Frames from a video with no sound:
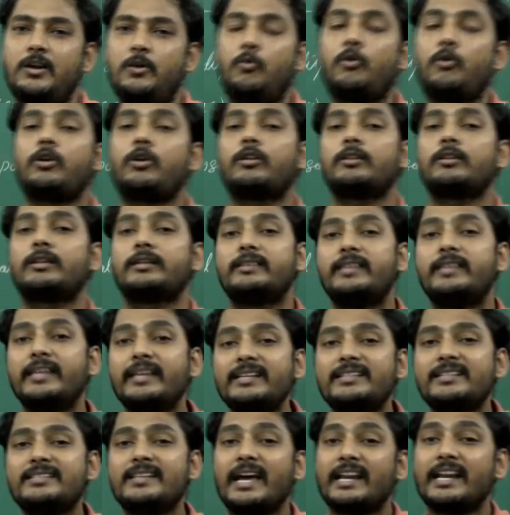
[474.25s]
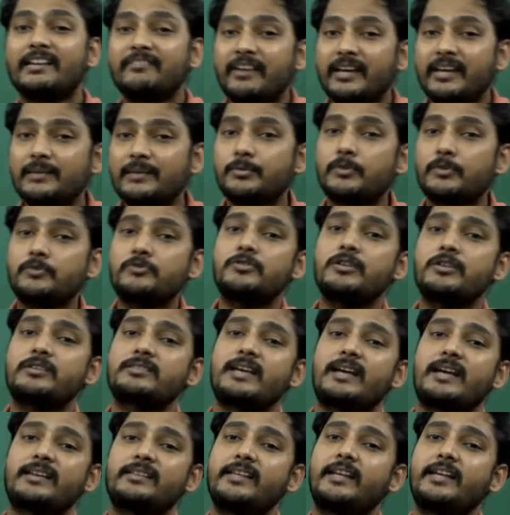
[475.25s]
What are all the things, conveying
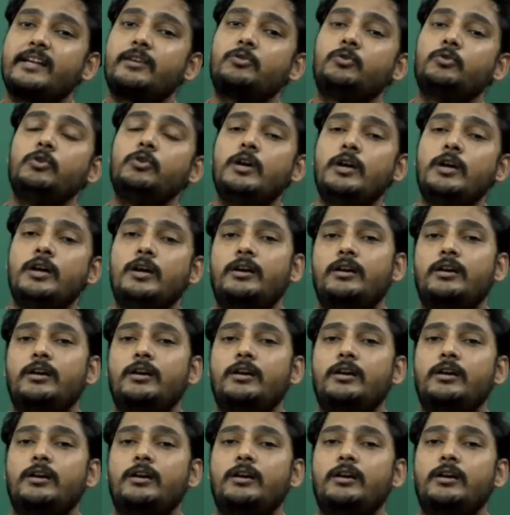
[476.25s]
procedures are there to